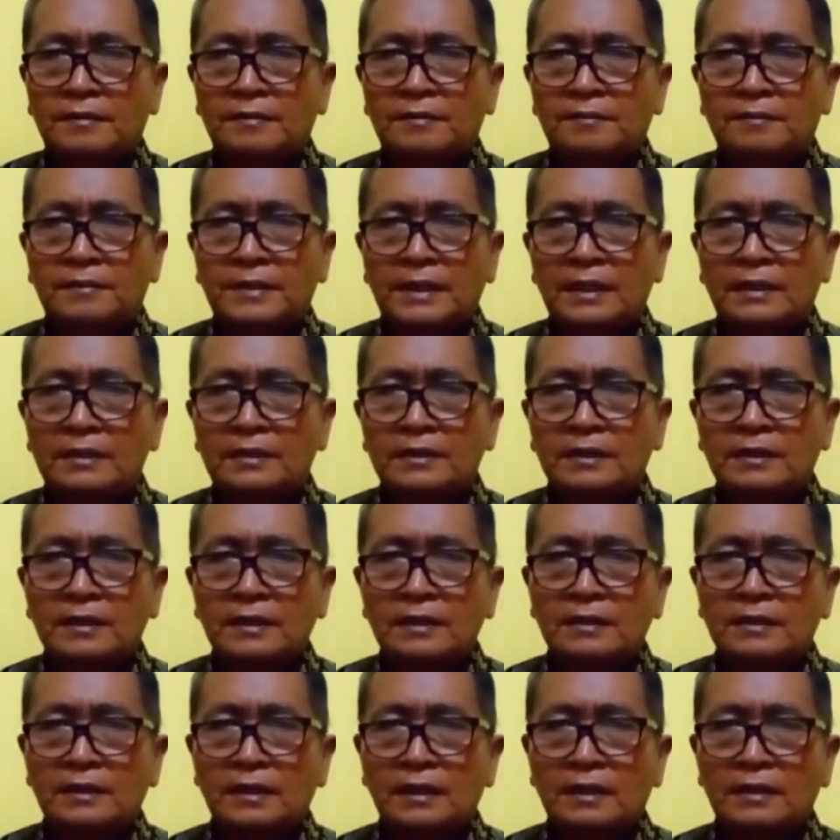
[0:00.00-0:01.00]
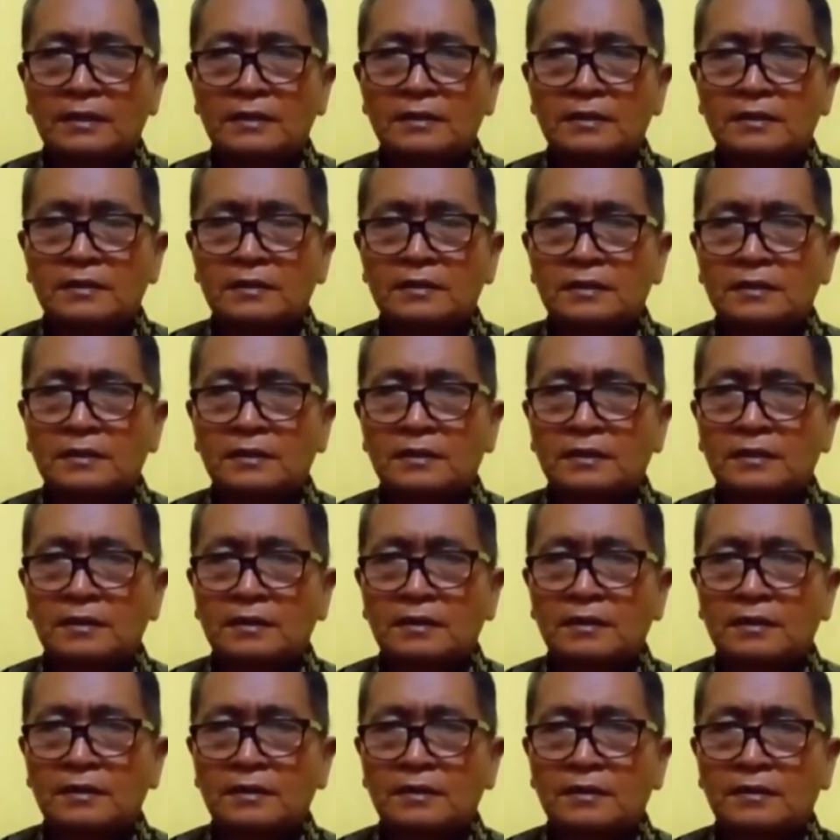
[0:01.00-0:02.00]
But in English,
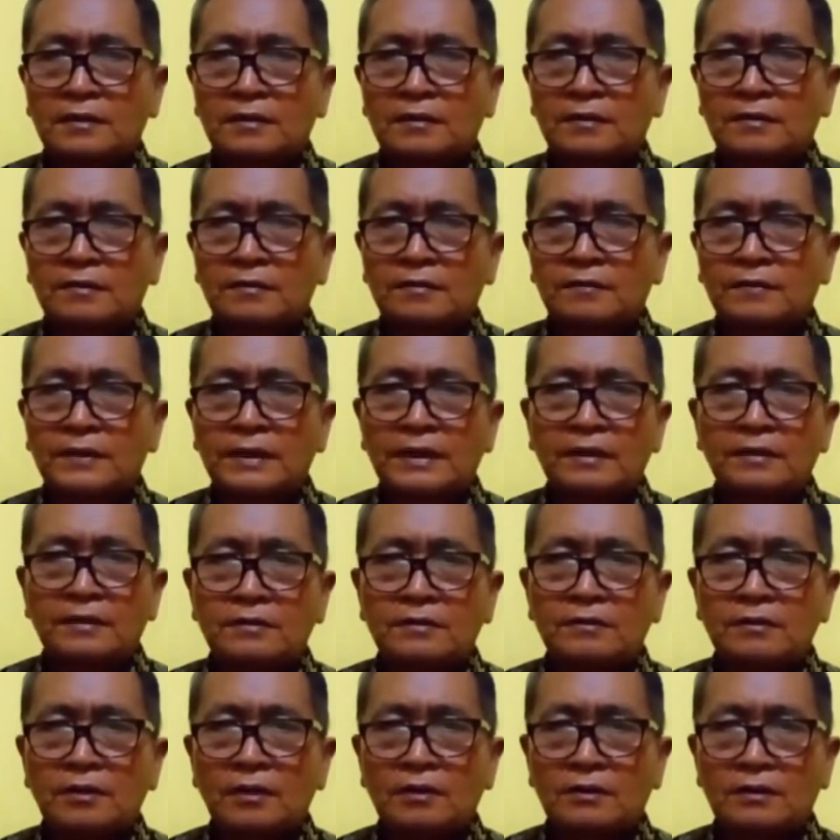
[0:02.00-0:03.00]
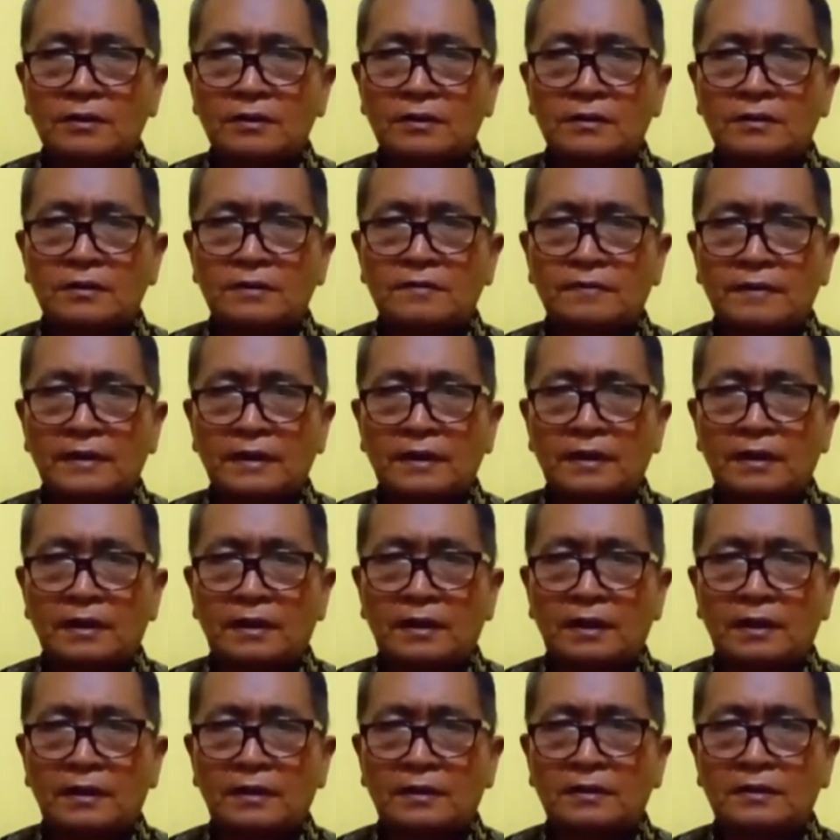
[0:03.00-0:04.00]
we not use with.
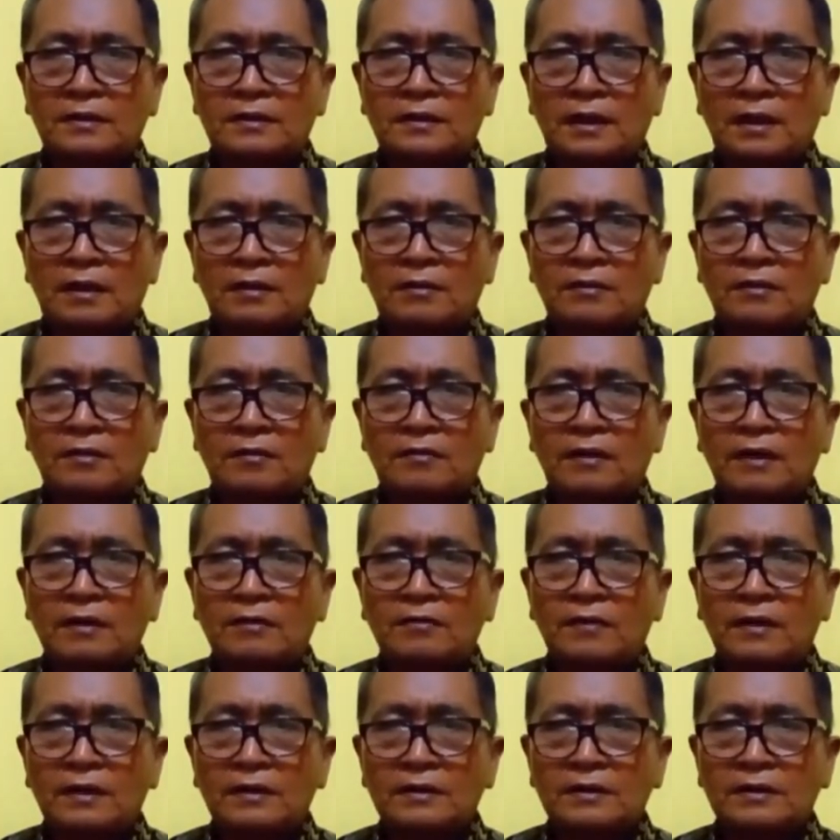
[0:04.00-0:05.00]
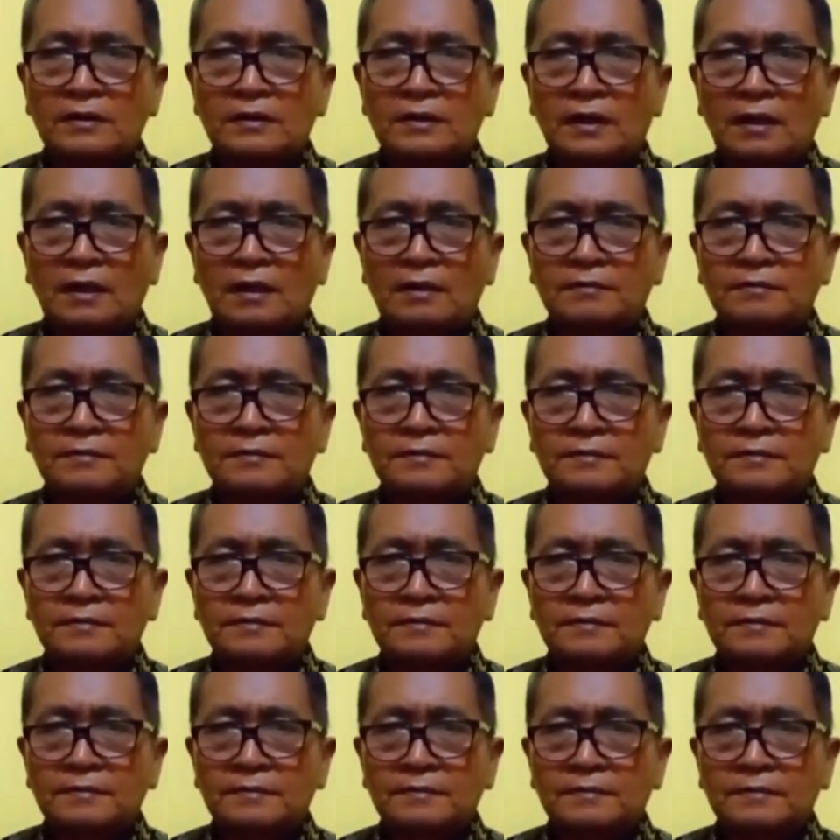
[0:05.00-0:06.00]
So the right one is, are
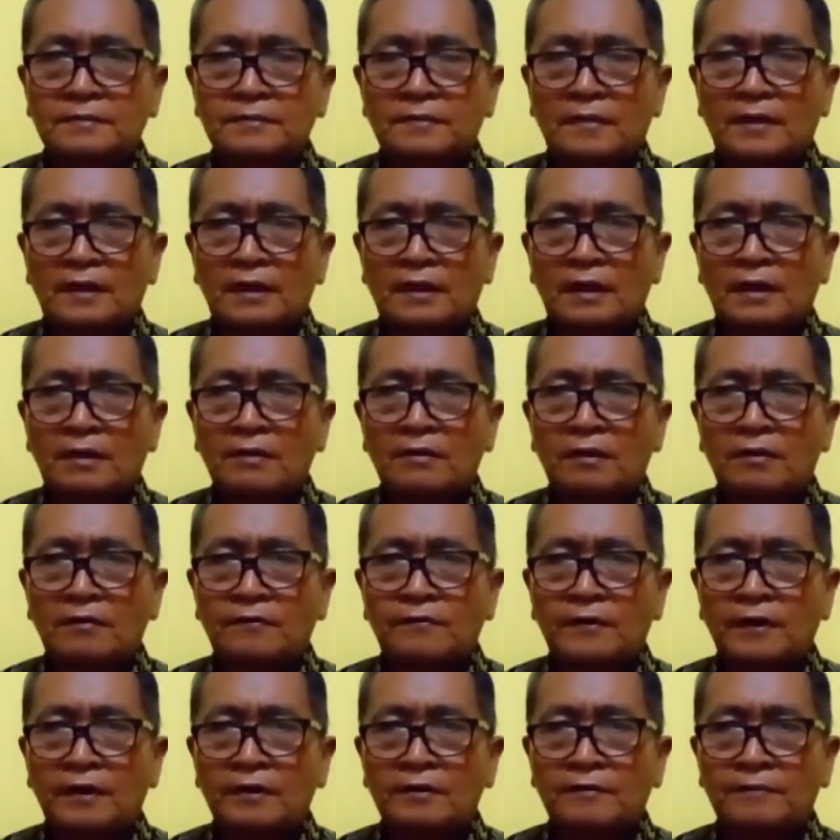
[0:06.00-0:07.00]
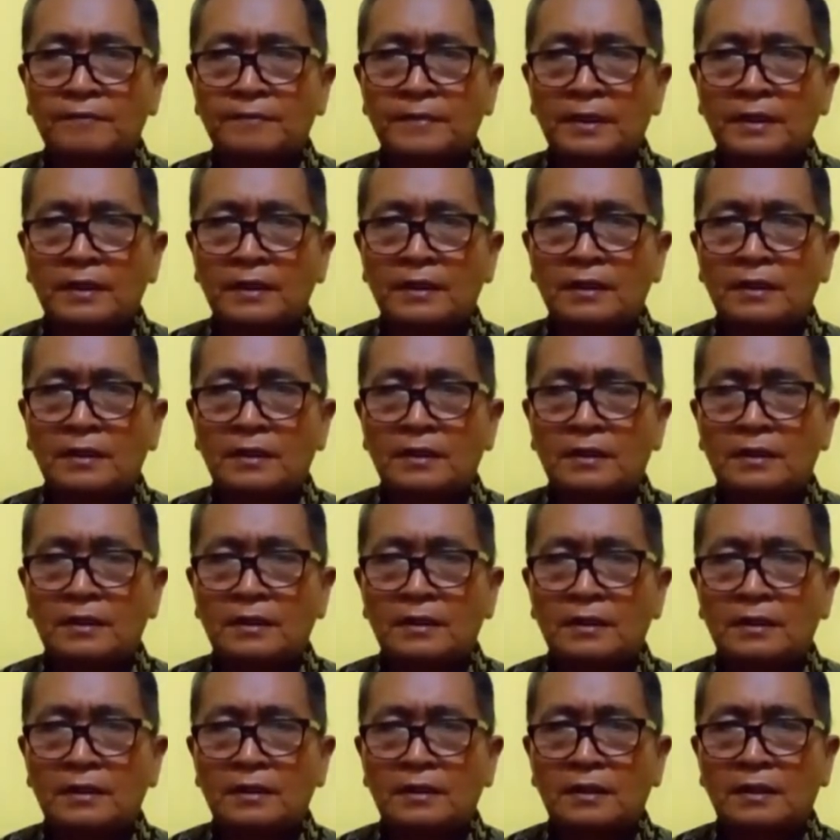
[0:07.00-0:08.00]
you afraid of me?
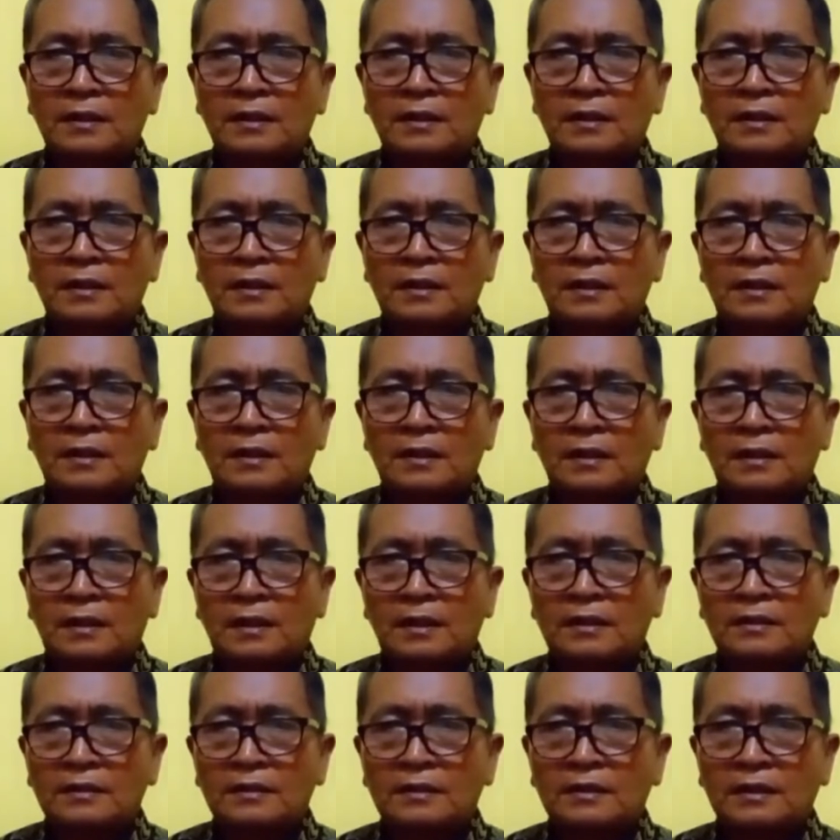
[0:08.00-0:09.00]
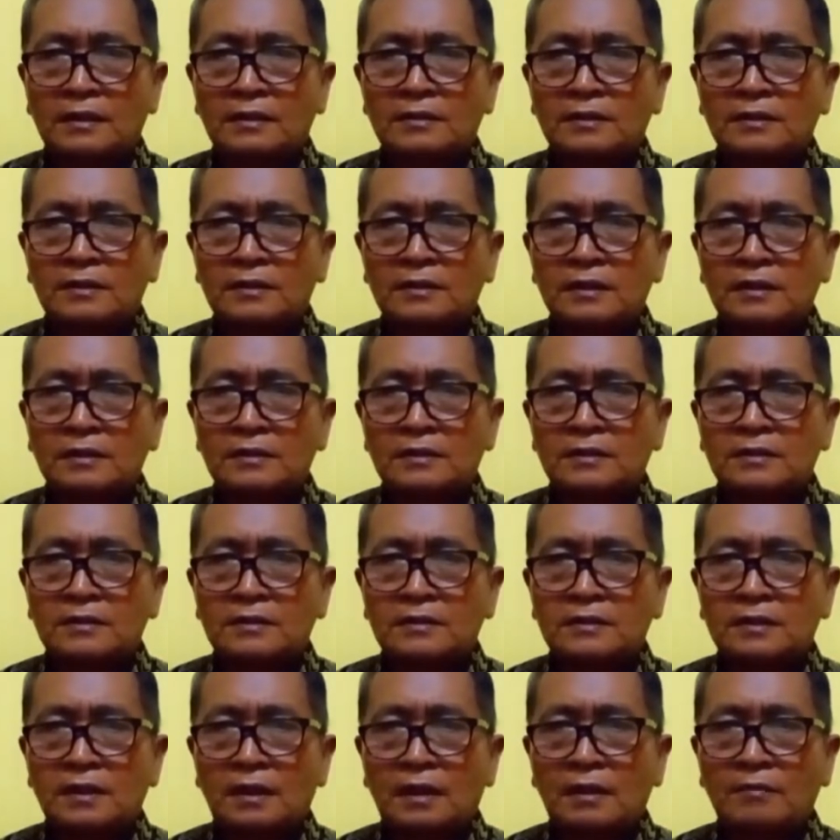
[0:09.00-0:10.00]
And the answer is
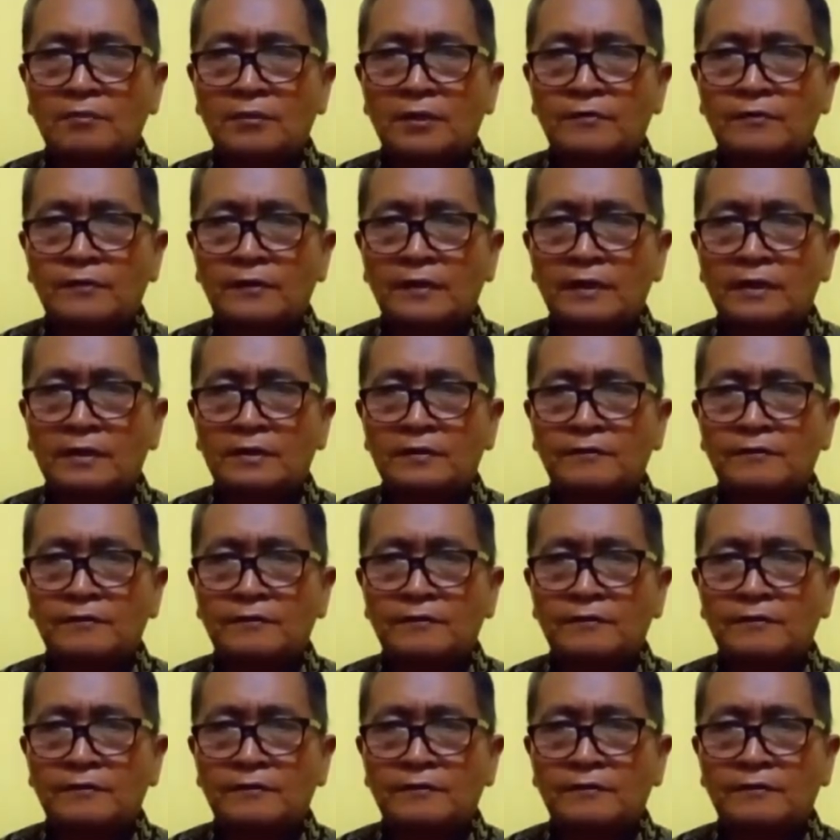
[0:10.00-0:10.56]
yes, I'm afraid